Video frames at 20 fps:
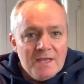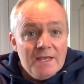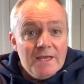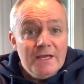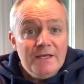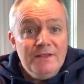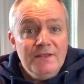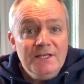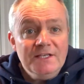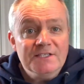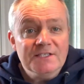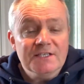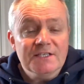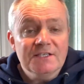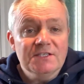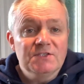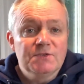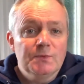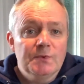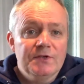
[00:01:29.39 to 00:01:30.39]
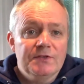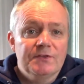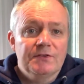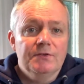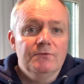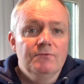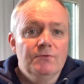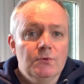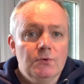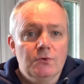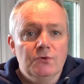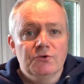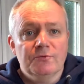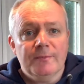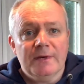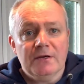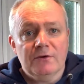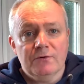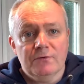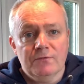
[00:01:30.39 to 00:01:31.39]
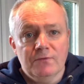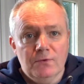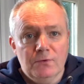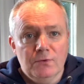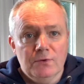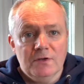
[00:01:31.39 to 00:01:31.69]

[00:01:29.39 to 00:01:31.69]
And this is with the Rode microphone.